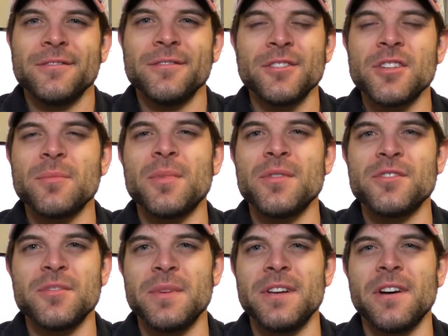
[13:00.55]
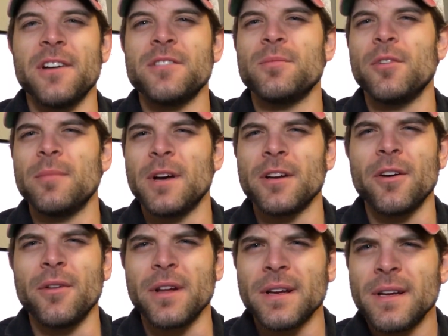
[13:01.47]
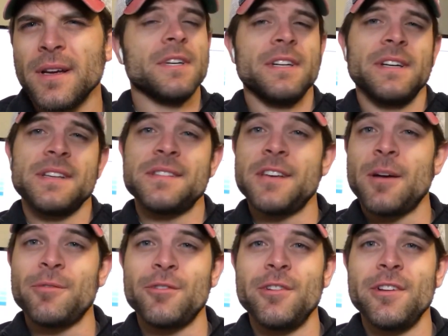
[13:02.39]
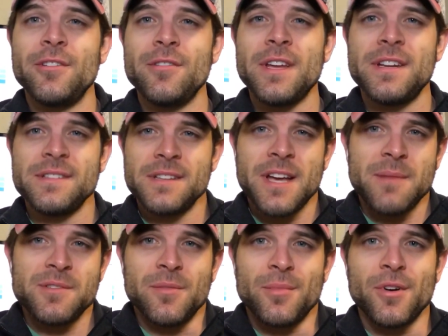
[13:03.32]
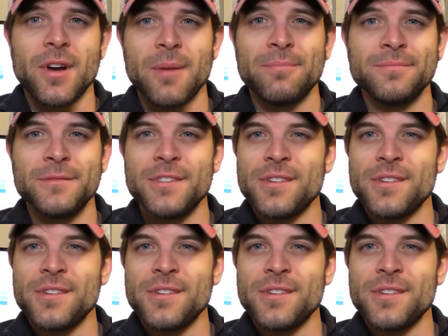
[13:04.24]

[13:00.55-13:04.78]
supposed to be knowledgeable about coding. But I guess the opportunity to do that is the capstone program. And